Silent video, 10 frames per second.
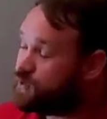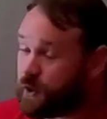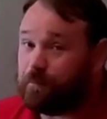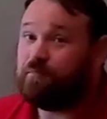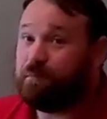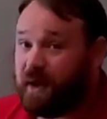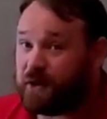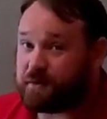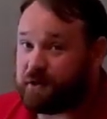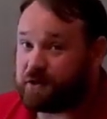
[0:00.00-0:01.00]
Also,
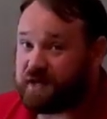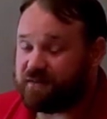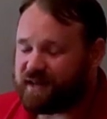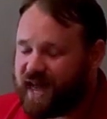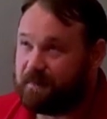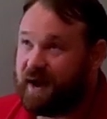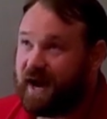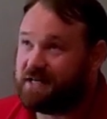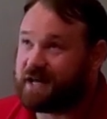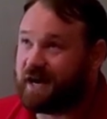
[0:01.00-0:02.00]
be awesome to yourself and
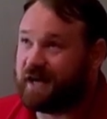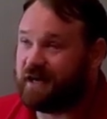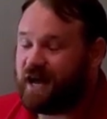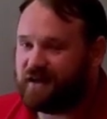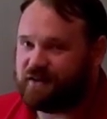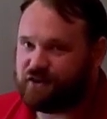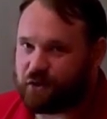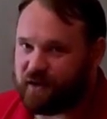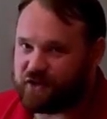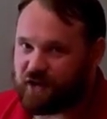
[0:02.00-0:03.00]
amazing
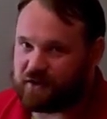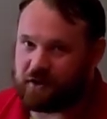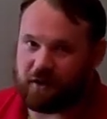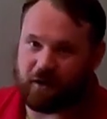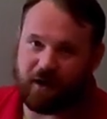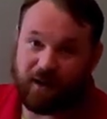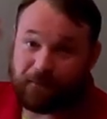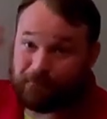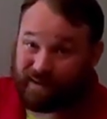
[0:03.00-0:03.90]
to each other.